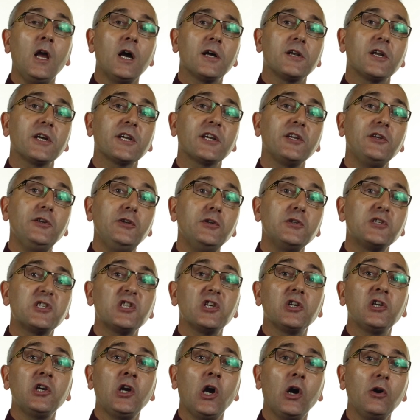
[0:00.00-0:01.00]
And I can use
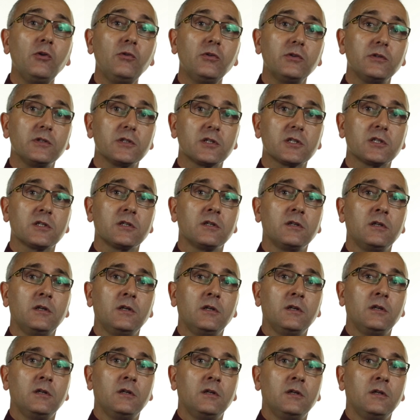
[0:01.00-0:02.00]
the current
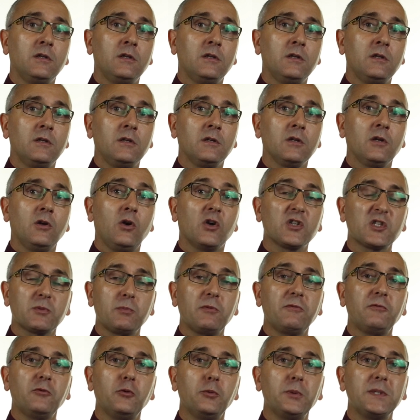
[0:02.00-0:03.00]
cost
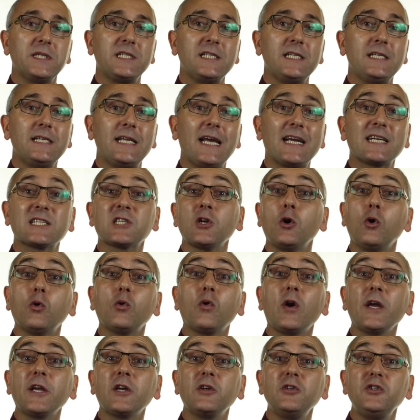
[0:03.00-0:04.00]
performance index,
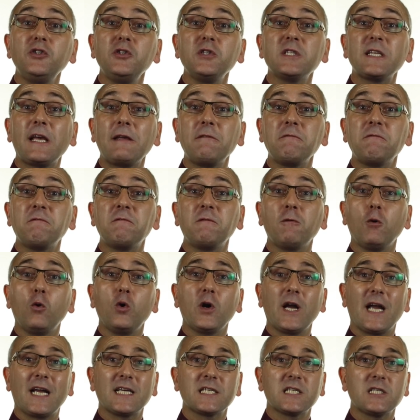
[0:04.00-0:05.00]
or I could use a
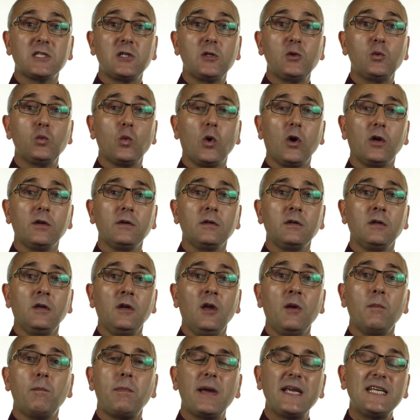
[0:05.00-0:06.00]
forecasted one
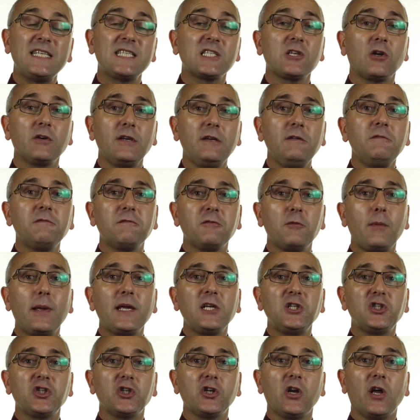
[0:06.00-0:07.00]
based on
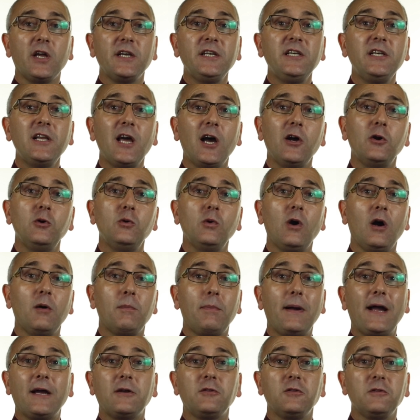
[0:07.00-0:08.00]
information I know
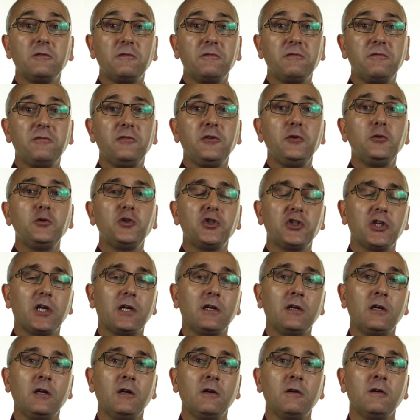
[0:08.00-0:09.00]
about the
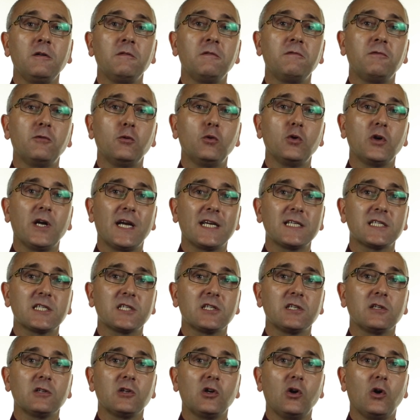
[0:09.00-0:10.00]
future
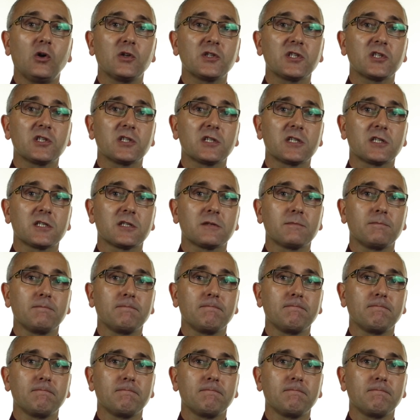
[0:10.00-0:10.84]
forecast costs.